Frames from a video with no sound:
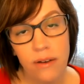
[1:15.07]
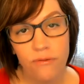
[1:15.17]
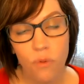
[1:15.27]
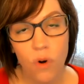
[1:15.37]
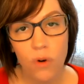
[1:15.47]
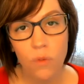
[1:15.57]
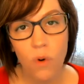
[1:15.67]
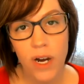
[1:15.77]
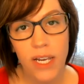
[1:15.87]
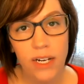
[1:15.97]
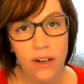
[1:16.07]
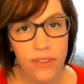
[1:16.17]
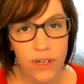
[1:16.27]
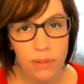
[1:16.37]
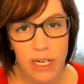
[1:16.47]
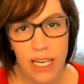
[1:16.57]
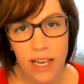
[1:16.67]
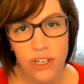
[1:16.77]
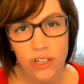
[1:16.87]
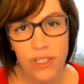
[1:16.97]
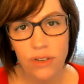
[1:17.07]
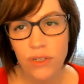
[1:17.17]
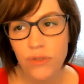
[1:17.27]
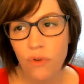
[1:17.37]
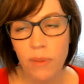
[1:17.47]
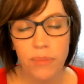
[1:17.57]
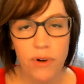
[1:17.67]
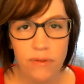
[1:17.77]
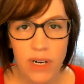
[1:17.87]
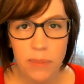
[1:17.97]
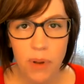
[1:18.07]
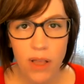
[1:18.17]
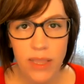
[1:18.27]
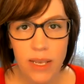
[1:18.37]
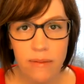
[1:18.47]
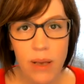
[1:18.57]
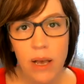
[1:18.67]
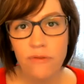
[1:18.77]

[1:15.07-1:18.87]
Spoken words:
for working on their communication skills, for improving upon them,